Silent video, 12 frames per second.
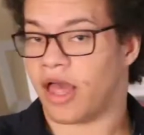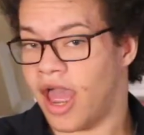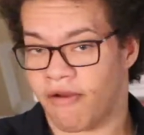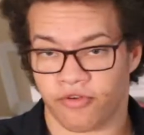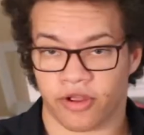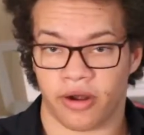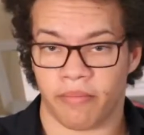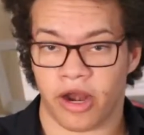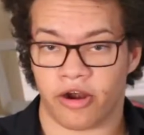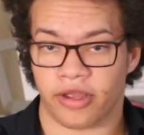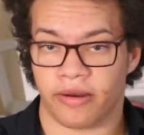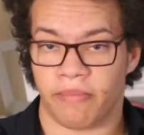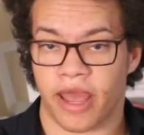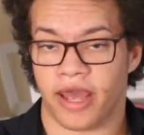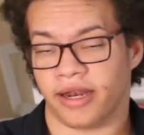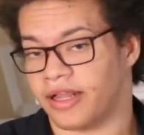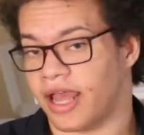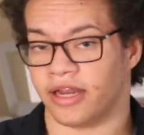African-American
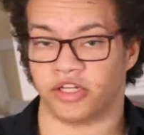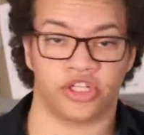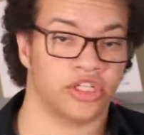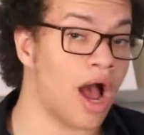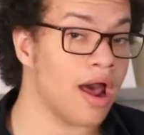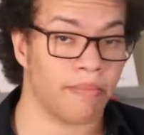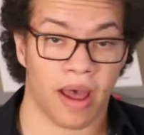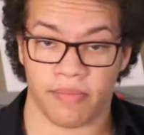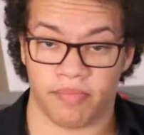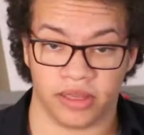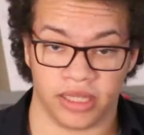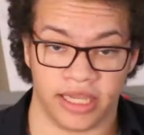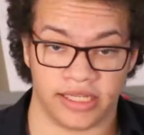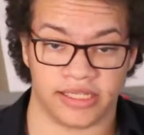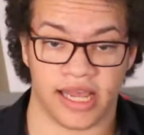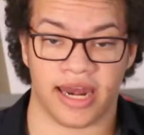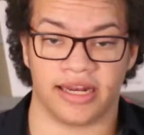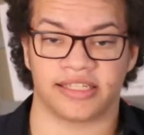man get shot by
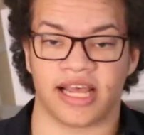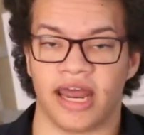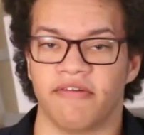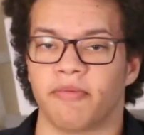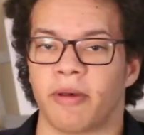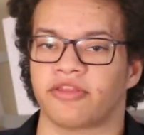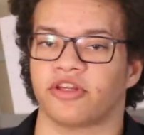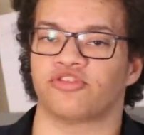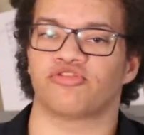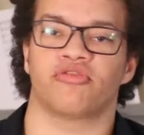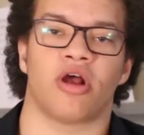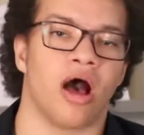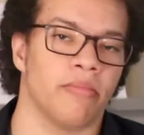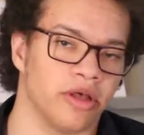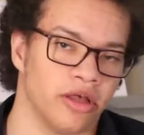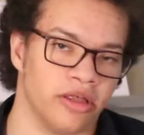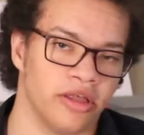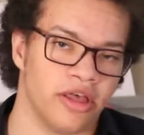police, and it's kind of about the
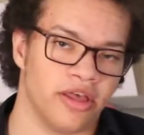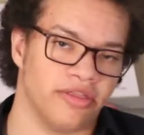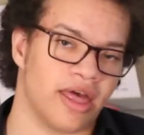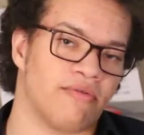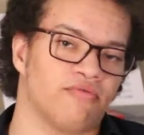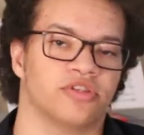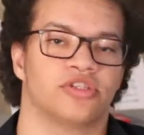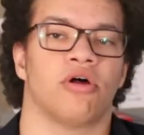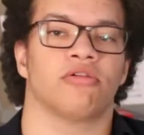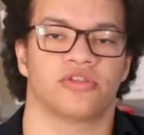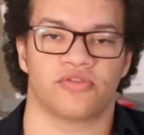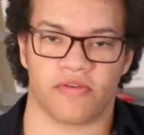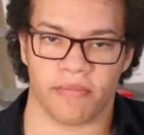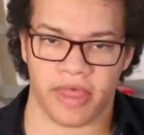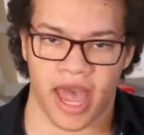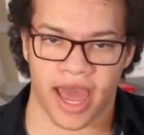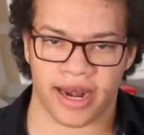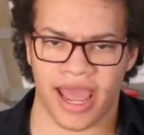trauma that results from
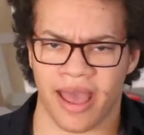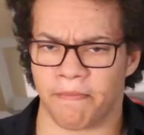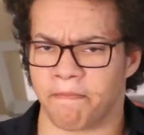that.